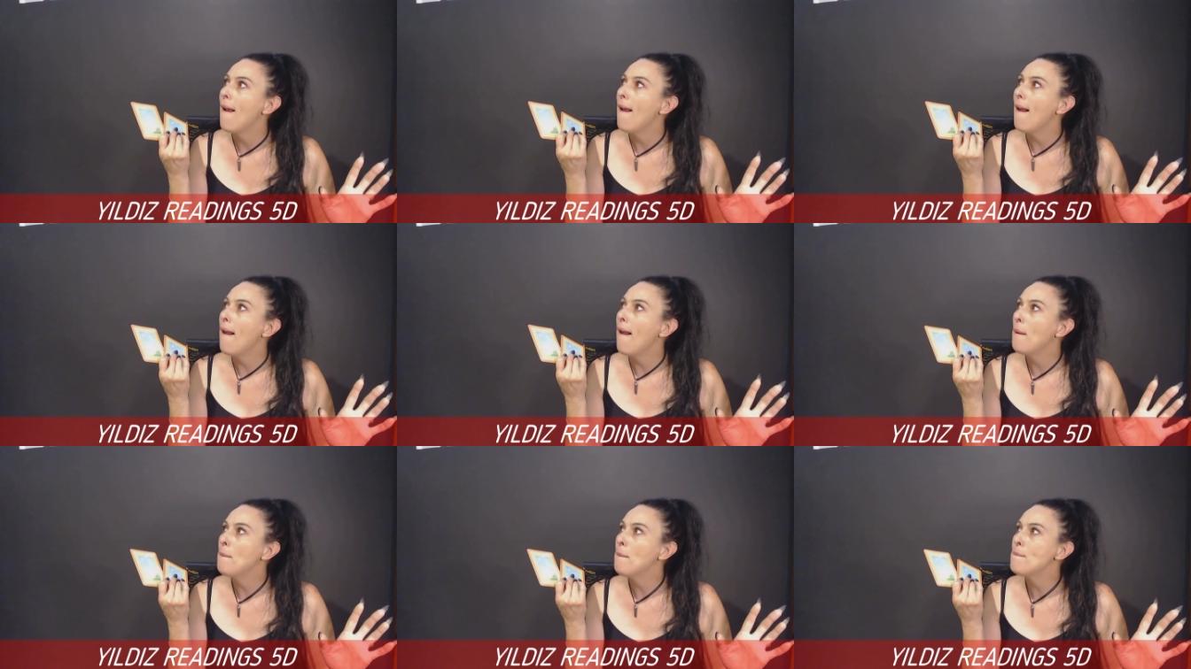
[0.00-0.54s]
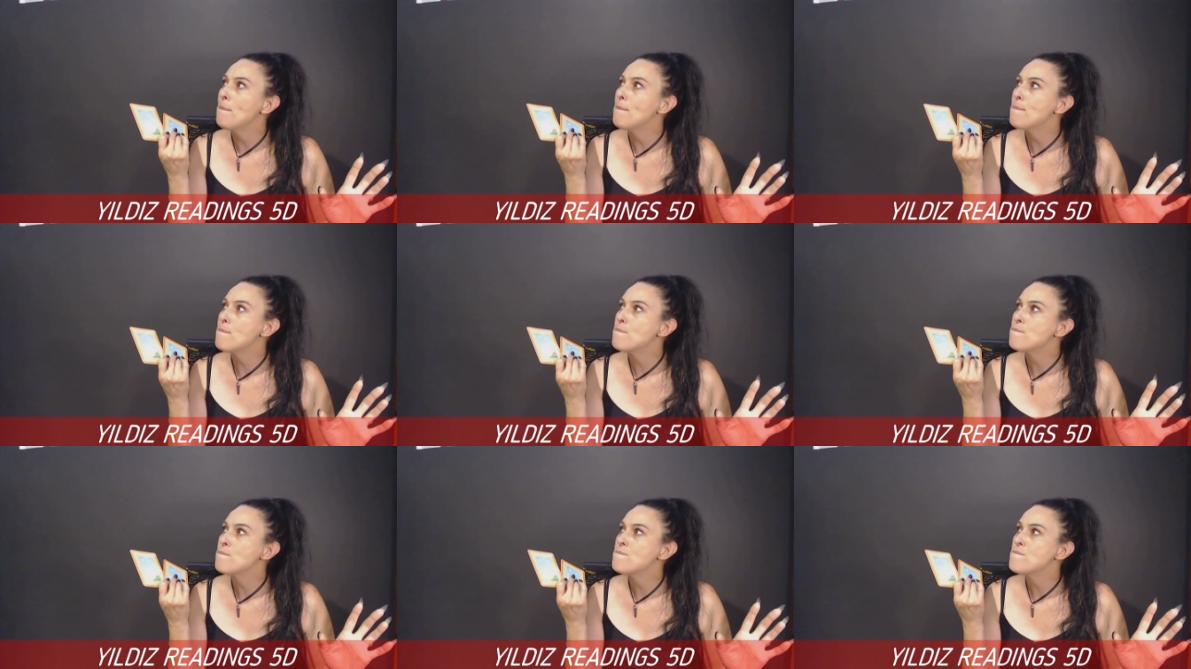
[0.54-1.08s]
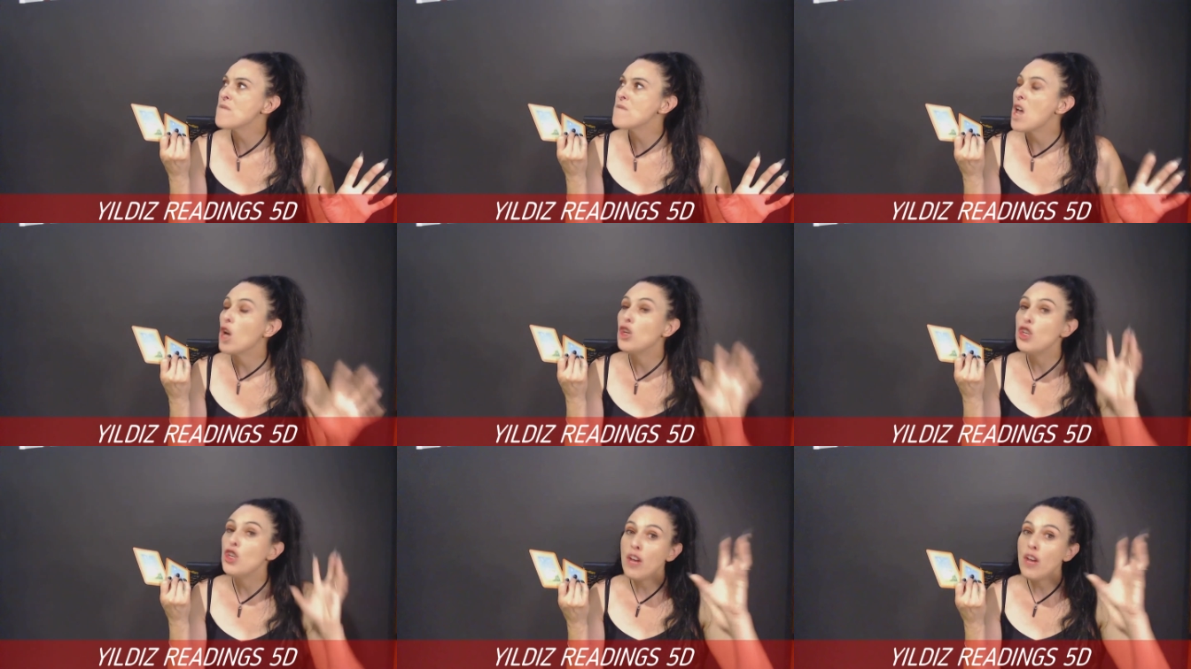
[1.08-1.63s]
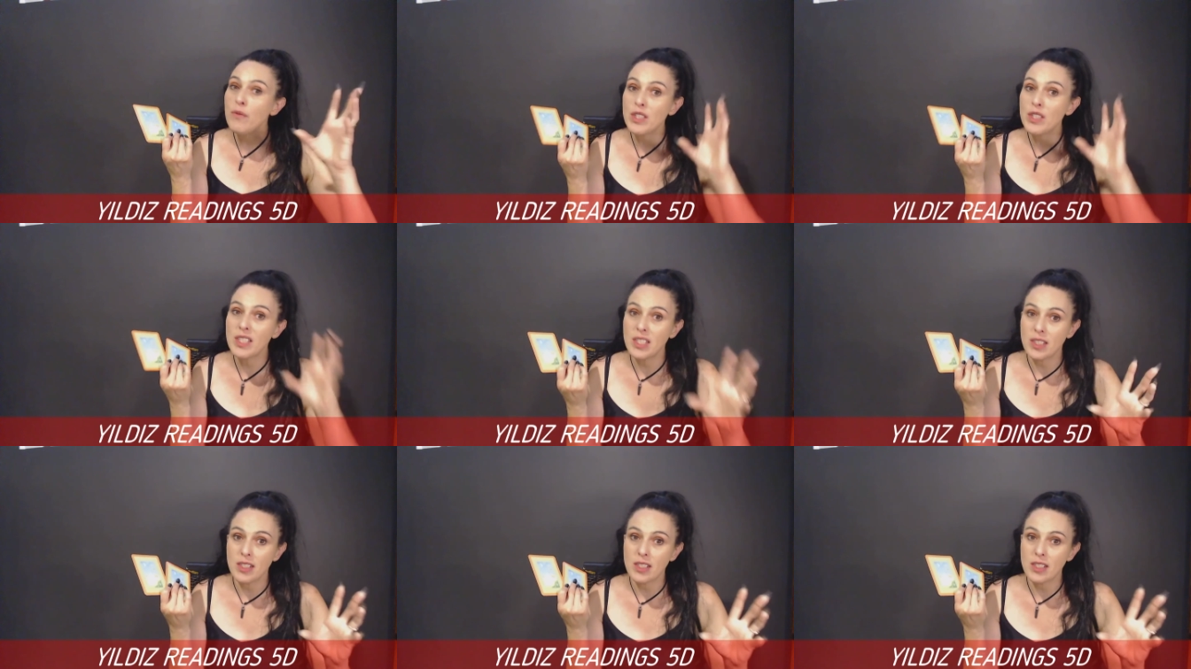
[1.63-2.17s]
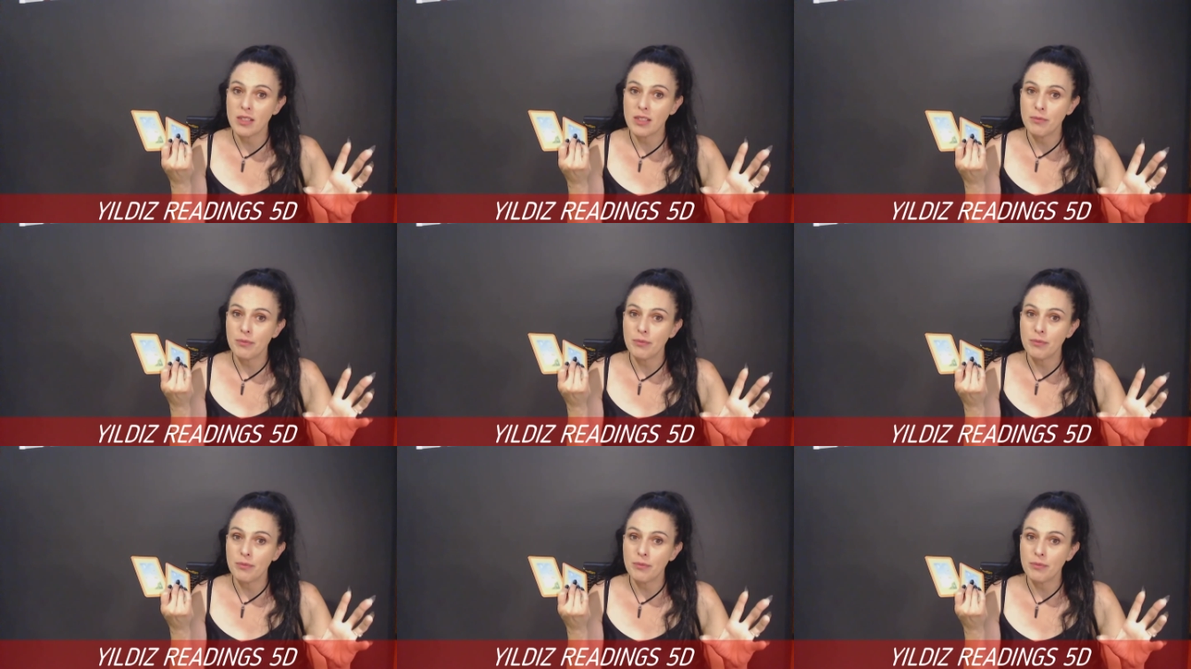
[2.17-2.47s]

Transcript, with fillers: Um, nervous system.